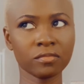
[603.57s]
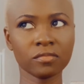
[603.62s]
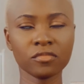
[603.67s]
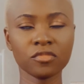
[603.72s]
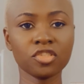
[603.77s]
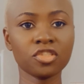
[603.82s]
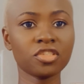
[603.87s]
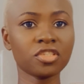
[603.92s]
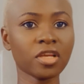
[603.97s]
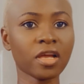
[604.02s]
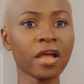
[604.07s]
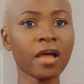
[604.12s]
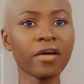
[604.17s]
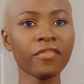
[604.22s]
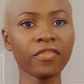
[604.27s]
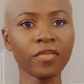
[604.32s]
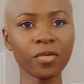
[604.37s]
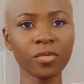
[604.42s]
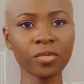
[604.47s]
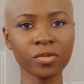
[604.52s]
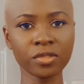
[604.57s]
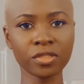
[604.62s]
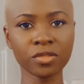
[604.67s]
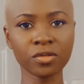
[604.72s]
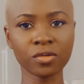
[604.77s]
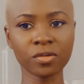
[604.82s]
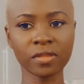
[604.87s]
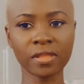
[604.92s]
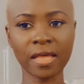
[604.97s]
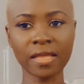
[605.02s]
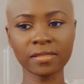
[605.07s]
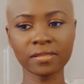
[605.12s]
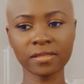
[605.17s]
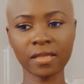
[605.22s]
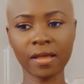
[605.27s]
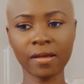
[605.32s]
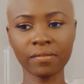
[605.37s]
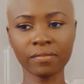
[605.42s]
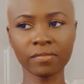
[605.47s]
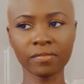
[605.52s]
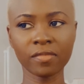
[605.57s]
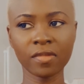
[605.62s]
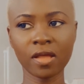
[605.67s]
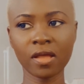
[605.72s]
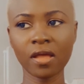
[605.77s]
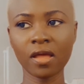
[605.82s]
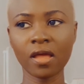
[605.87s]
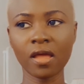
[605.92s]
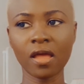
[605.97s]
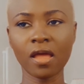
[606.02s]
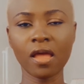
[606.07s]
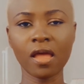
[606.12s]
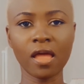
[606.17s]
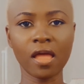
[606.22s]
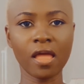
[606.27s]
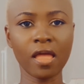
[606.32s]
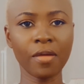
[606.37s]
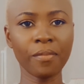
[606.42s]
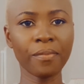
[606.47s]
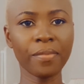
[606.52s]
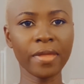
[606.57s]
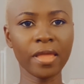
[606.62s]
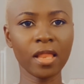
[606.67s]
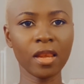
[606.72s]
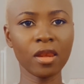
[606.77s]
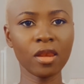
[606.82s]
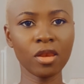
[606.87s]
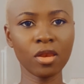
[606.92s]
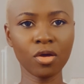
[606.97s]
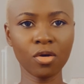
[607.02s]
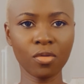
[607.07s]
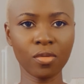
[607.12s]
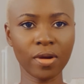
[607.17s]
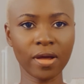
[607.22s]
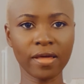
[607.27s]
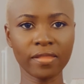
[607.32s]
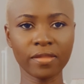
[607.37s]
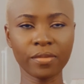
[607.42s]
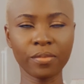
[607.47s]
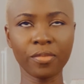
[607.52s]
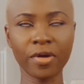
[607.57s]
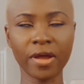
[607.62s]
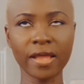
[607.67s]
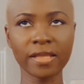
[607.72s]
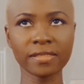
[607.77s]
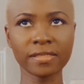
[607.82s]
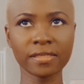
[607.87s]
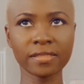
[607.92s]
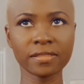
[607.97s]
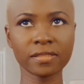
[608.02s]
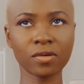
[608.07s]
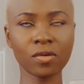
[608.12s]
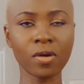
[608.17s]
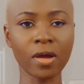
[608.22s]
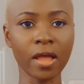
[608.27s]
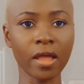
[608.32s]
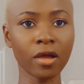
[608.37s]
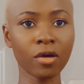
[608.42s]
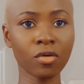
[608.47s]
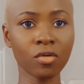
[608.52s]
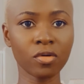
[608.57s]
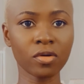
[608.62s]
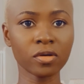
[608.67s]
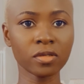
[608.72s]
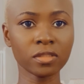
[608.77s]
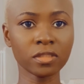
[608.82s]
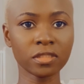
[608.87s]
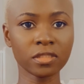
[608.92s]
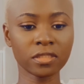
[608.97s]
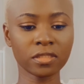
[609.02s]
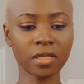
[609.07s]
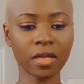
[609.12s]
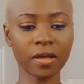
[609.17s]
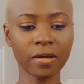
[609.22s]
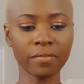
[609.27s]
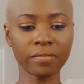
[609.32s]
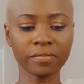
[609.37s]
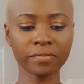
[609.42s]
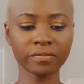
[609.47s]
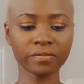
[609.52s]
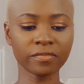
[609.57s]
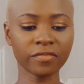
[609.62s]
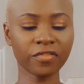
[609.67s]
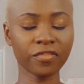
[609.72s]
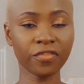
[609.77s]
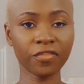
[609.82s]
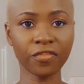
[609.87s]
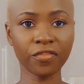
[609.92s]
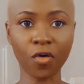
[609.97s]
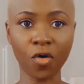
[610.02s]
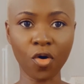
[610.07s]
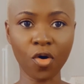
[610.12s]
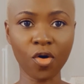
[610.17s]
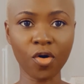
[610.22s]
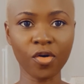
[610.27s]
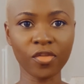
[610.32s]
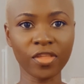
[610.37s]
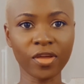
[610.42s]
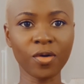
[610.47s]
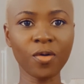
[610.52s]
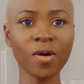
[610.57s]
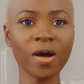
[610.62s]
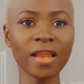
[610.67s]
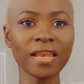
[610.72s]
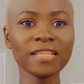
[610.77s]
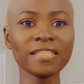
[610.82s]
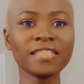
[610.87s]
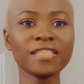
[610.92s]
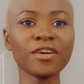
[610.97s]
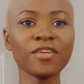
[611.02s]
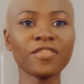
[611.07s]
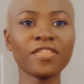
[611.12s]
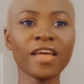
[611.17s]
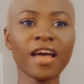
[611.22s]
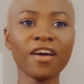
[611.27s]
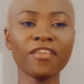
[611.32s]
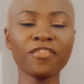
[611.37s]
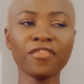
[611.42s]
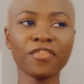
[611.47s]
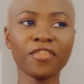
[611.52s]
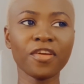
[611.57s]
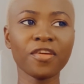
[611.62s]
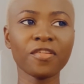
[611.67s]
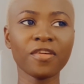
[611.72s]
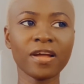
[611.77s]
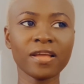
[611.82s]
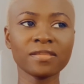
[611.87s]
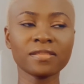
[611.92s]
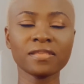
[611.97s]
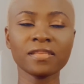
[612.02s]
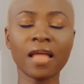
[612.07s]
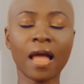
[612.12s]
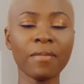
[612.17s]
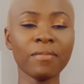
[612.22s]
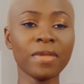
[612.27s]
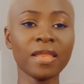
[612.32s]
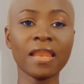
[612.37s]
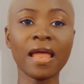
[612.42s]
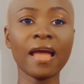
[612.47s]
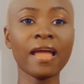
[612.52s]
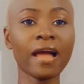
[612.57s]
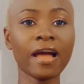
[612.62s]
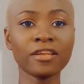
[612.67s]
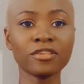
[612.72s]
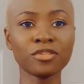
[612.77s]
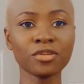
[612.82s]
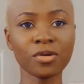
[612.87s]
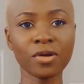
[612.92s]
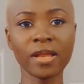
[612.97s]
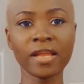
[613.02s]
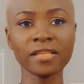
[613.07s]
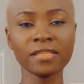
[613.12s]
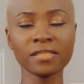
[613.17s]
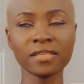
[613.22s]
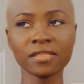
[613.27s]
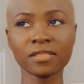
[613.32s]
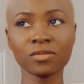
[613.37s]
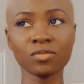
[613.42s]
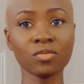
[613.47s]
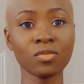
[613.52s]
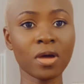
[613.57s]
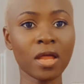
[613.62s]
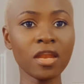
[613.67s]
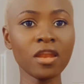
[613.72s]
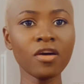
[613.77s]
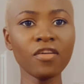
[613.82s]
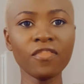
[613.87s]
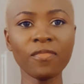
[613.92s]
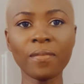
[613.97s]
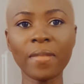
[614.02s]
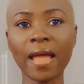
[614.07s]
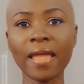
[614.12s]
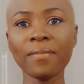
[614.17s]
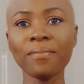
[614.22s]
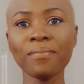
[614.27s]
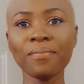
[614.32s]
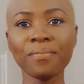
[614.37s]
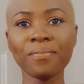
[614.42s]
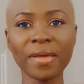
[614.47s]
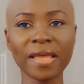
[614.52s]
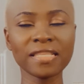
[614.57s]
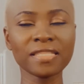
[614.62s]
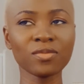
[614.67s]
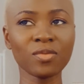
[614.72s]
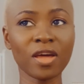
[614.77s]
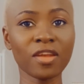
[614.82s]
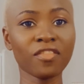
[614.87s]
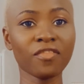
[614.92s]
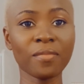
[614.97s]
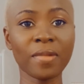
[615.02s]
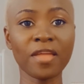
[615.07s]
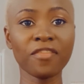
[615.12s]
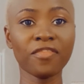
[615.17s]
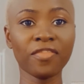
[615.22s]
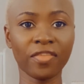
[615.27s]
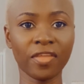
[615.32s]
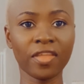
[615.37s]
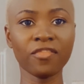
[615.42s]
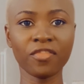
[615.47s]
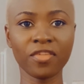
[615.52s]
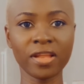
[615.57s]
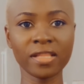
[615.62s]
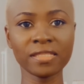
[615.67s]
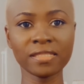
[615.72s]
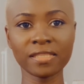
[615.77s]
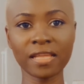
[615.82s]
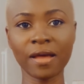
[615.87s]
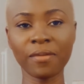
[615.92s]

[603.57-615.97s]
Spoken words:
Sugar Food. You know, that's a bit lower. The price is quite good for the quality of that fragrance. I mean, I adore it. It's one of my best, one of my favorite